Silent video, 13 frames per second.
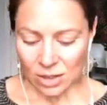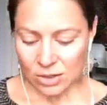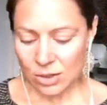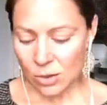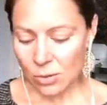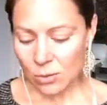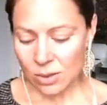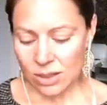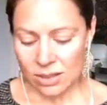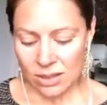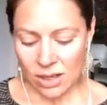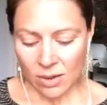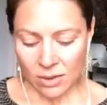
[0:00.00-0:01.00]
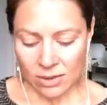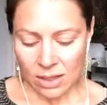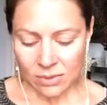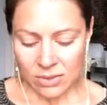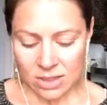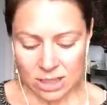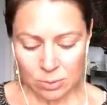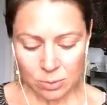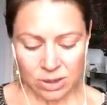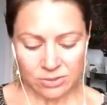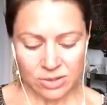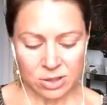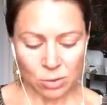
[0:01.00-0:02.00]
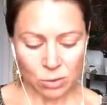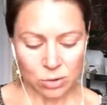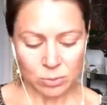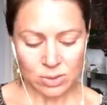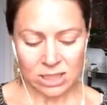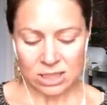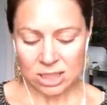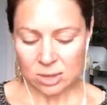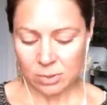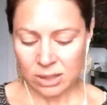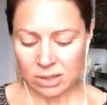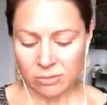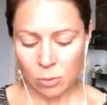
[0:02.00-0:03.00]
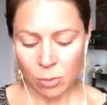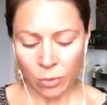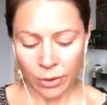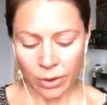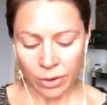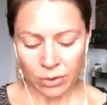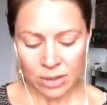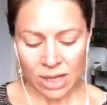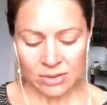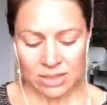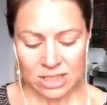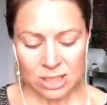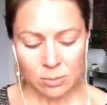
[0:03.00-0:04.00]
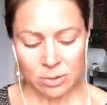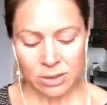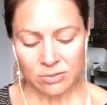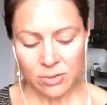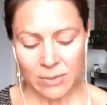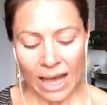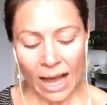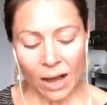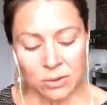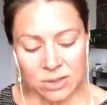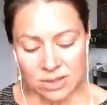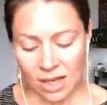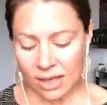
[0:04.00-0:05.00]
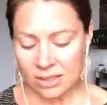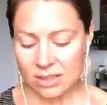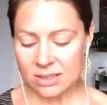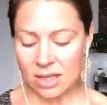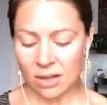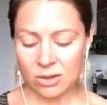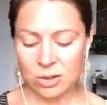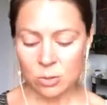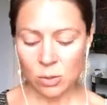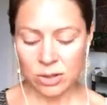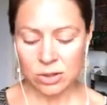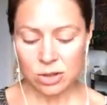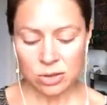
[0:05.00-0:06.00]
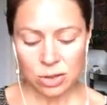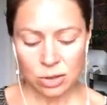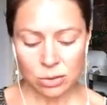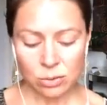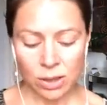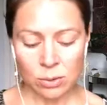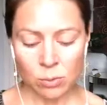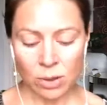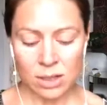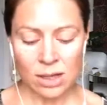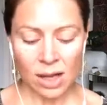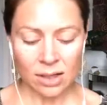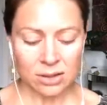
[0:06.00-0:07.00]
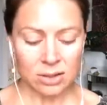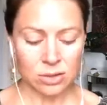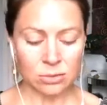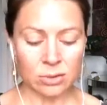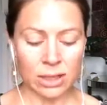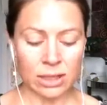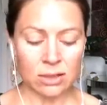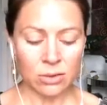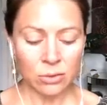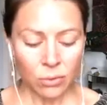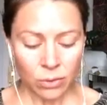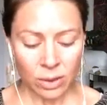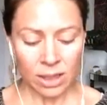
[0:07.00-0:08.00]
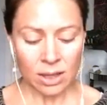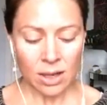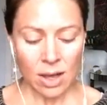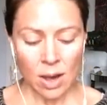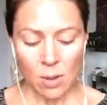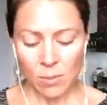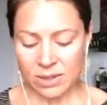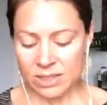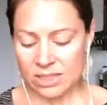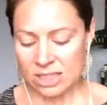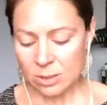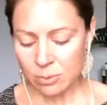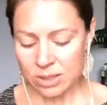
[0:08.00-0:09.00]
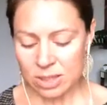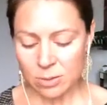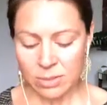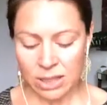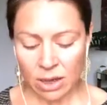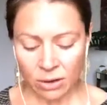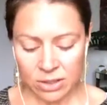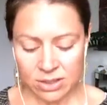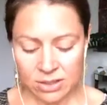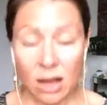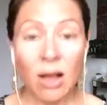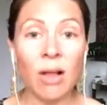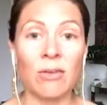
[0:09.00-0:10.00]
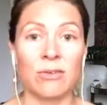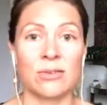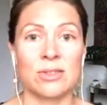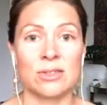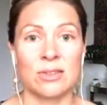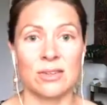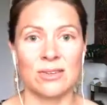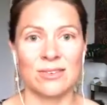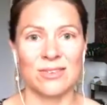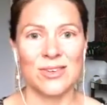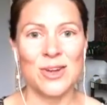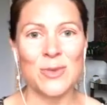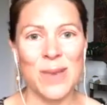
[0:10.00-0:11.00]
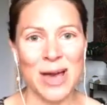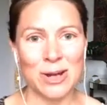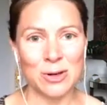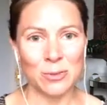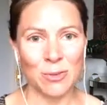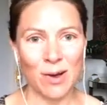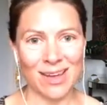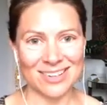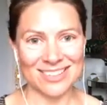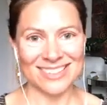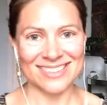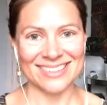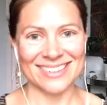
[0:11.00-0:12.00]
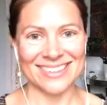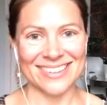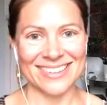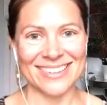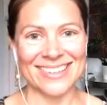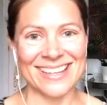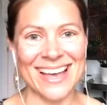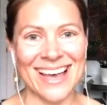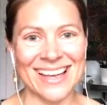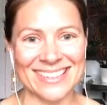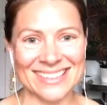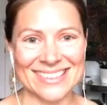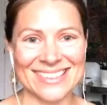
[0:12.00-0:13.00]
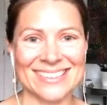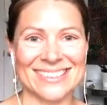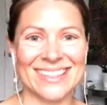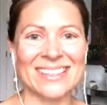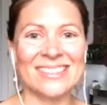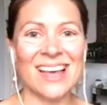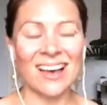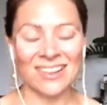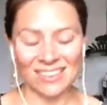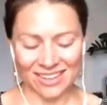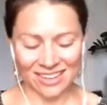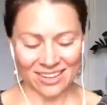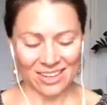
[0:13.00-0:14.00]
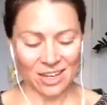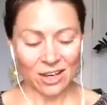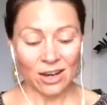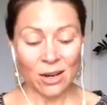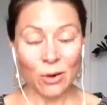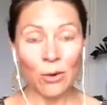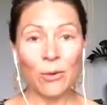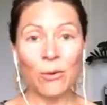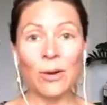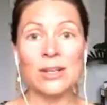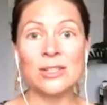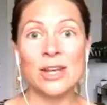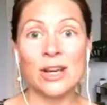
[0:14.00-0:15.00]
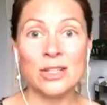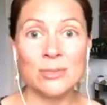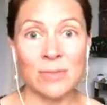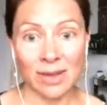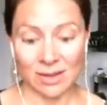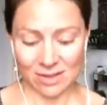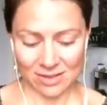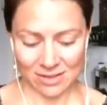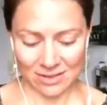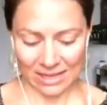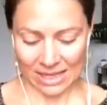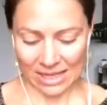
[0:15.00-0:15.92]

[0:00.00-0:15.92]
So, not the discipline of a soldier, but the discipline of a warrior. Not the discipline from the outside to tell us what to do and what not to do, like an authority, but the discipline to be ourselves, no matter what. Yes, exactly. No judgment.